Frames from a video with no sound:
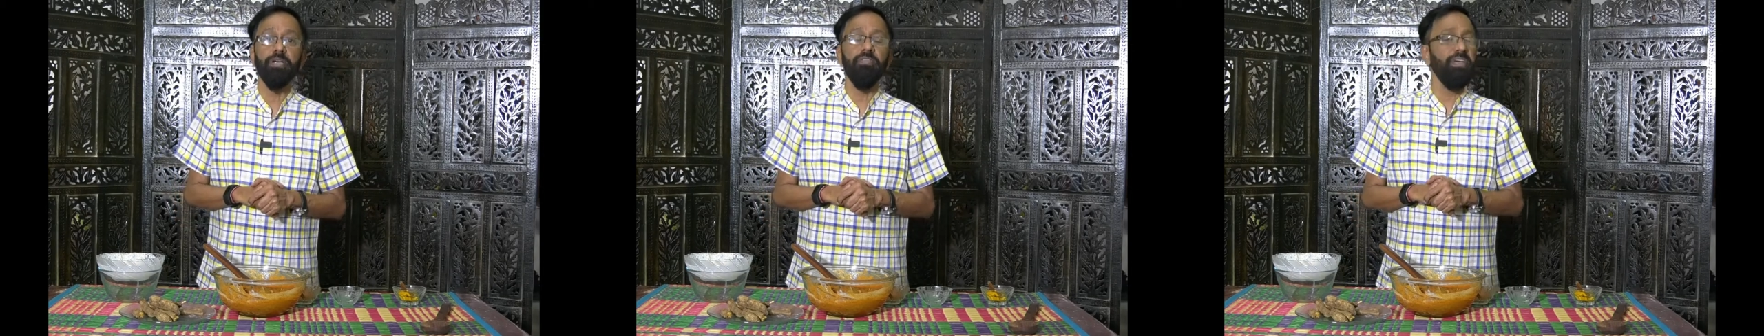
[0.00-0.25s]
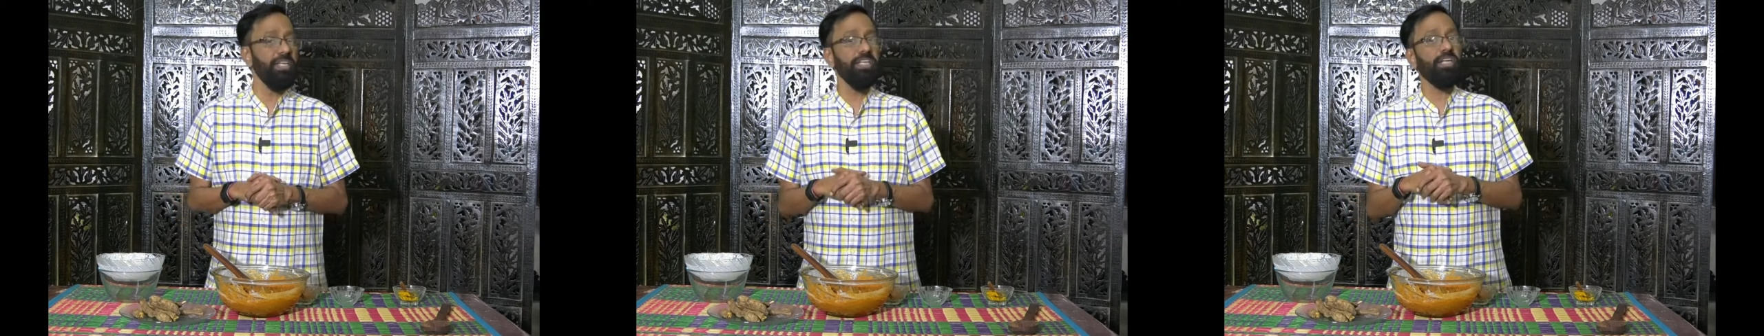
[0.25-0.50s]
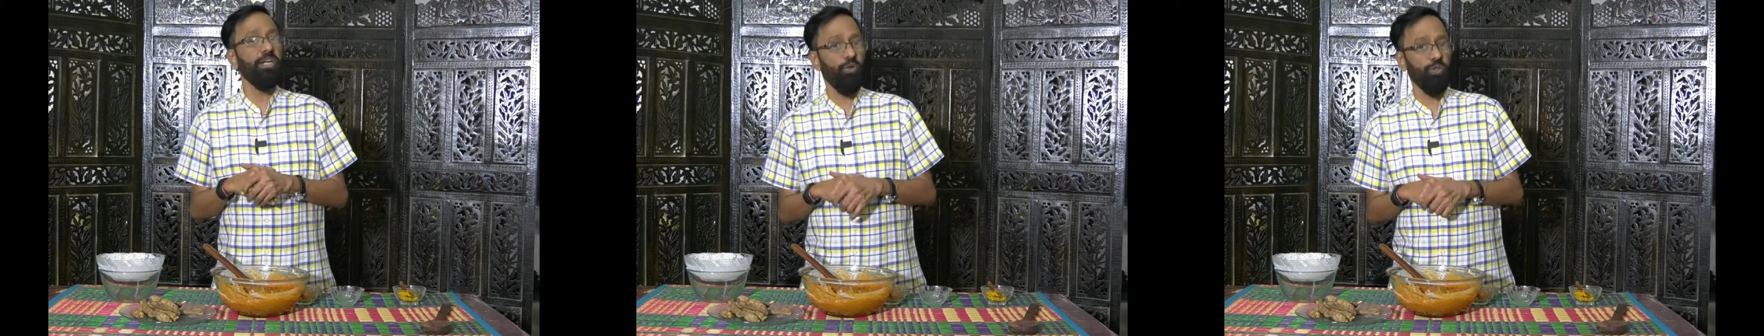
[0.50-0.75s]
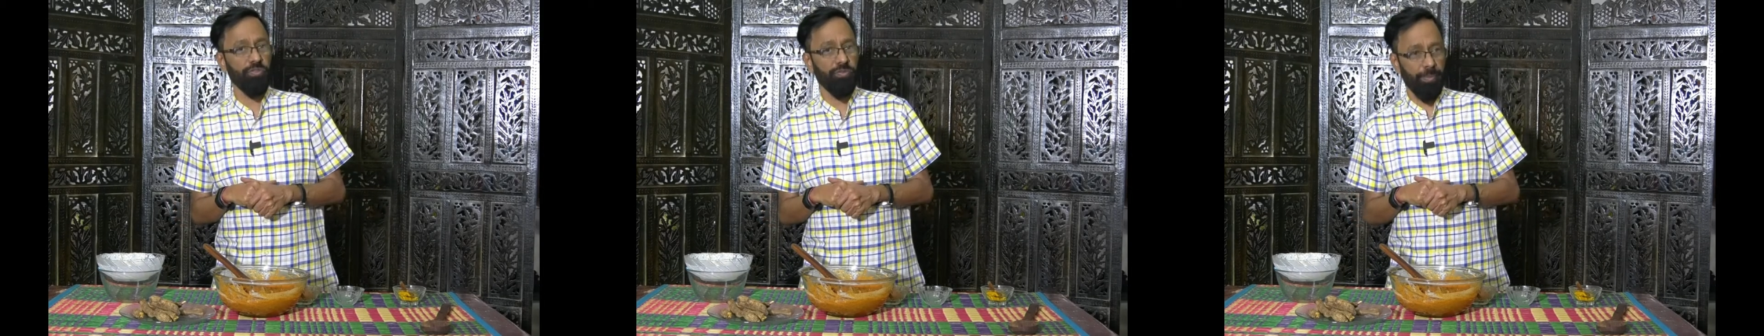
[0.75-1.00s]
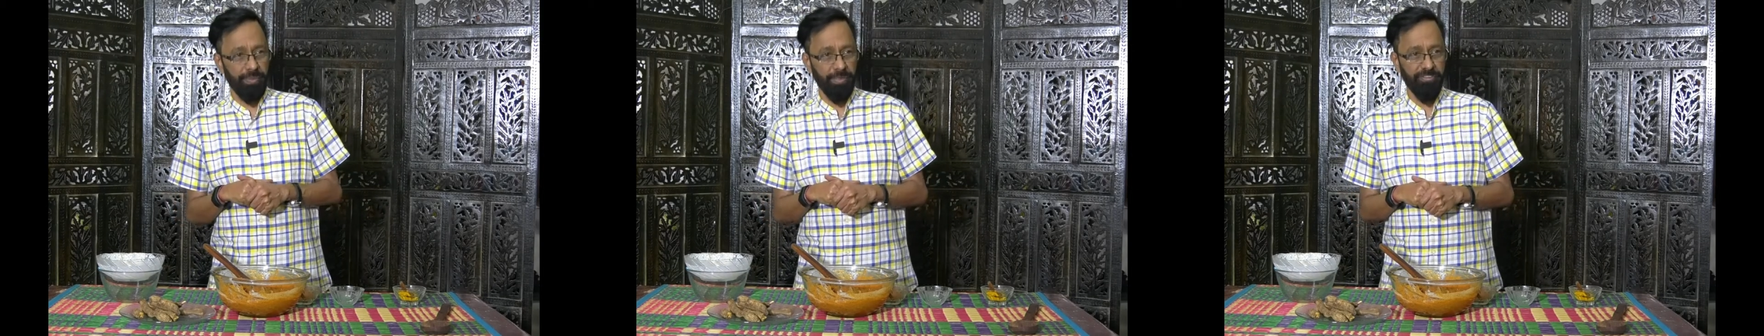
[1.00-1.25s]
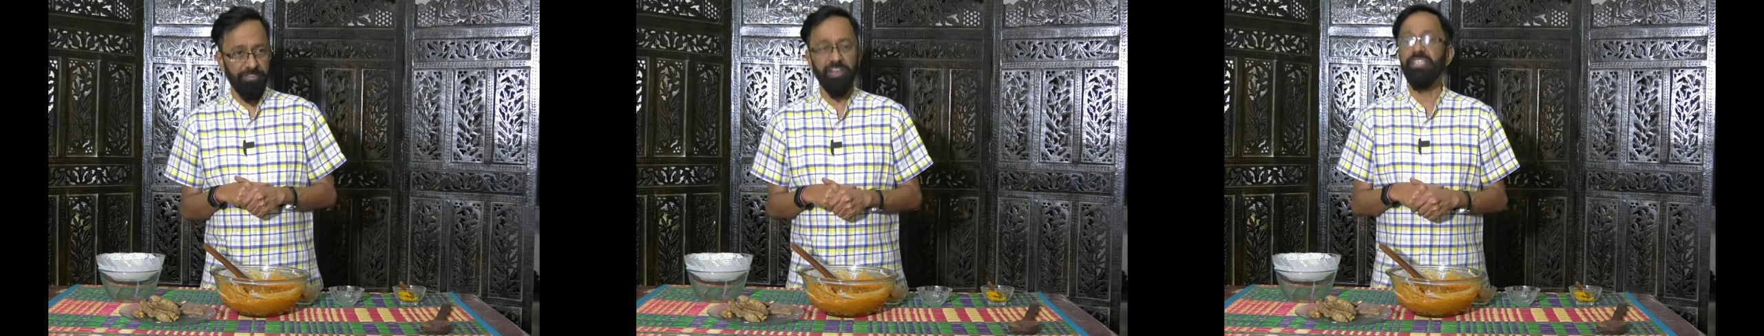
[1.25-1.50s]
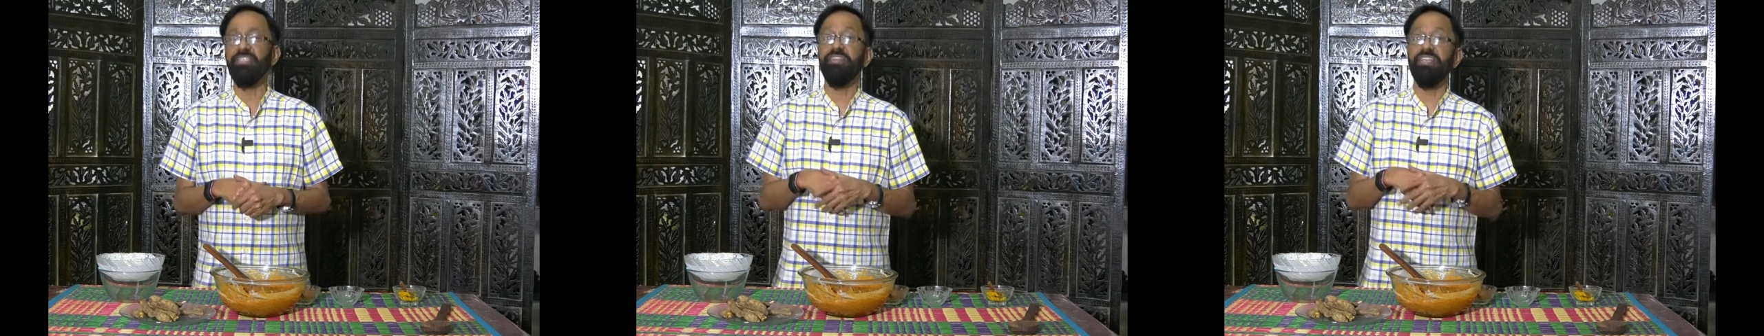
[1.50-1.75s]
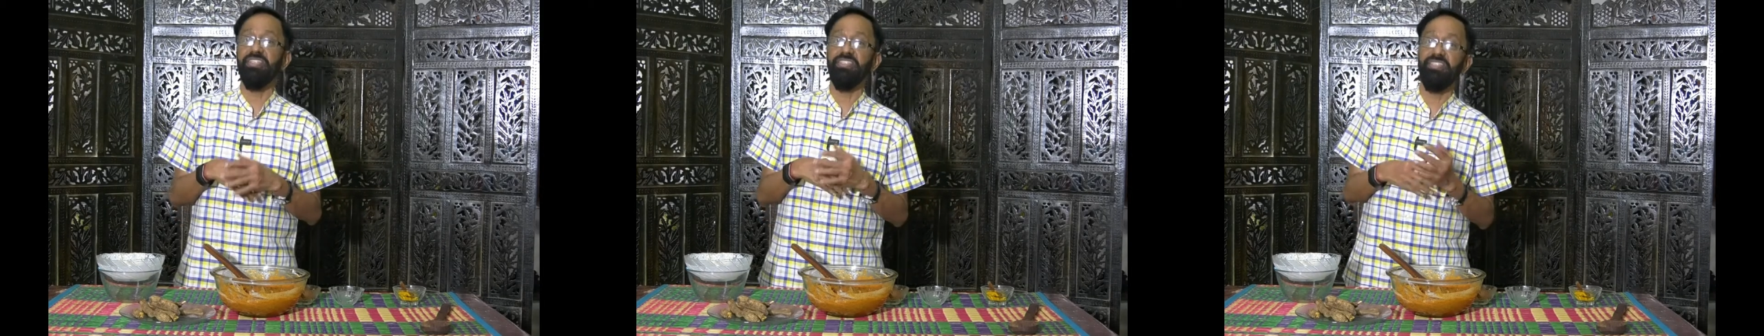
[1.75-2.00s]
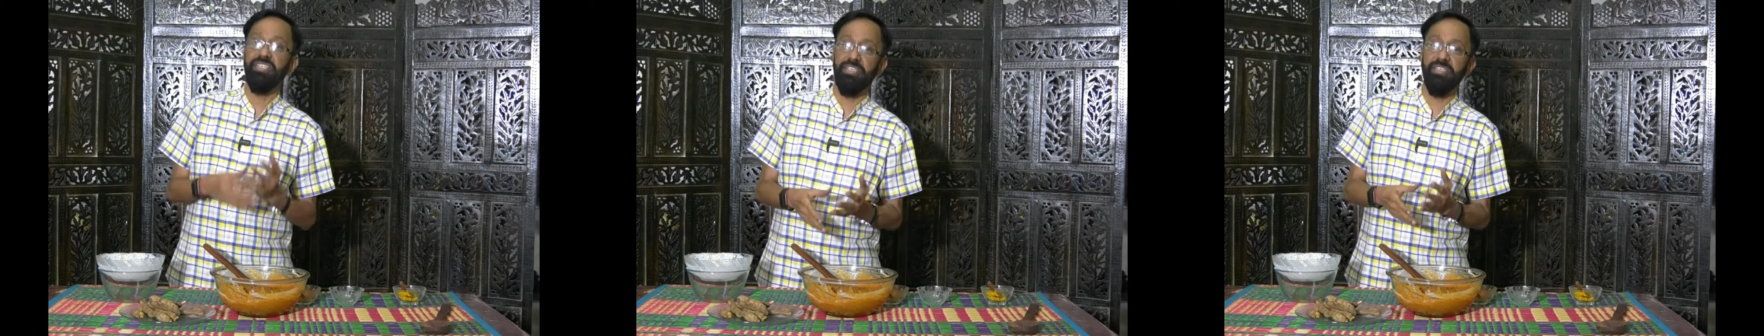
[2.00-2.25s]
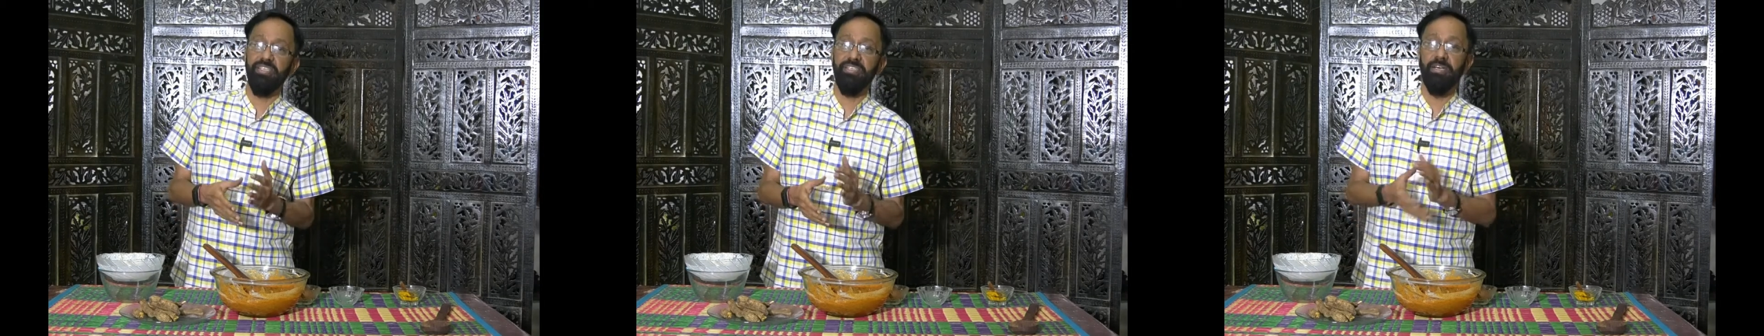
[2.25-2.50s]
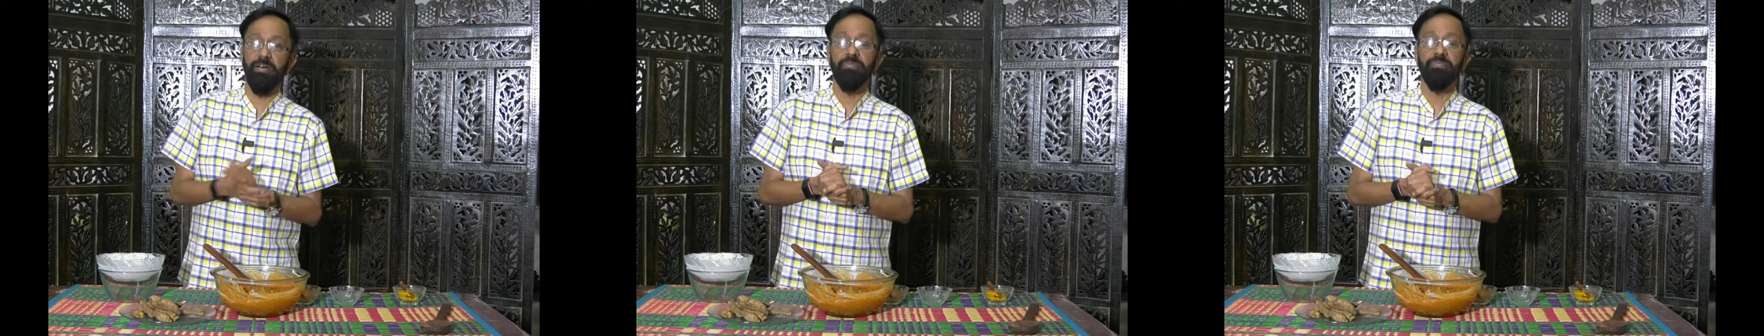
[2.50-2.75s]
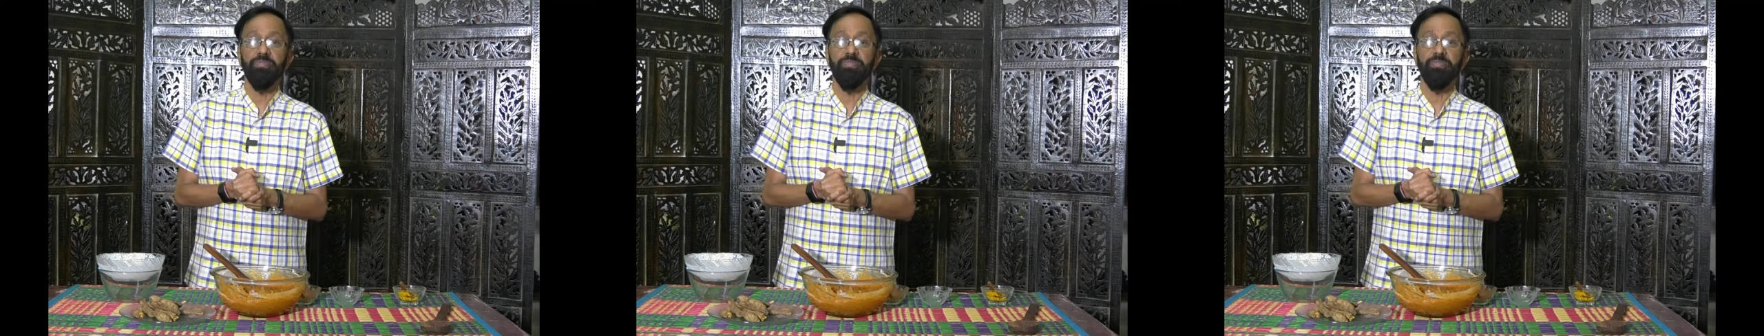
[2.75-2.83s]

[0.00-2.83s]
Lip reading: very close family friend, a very dear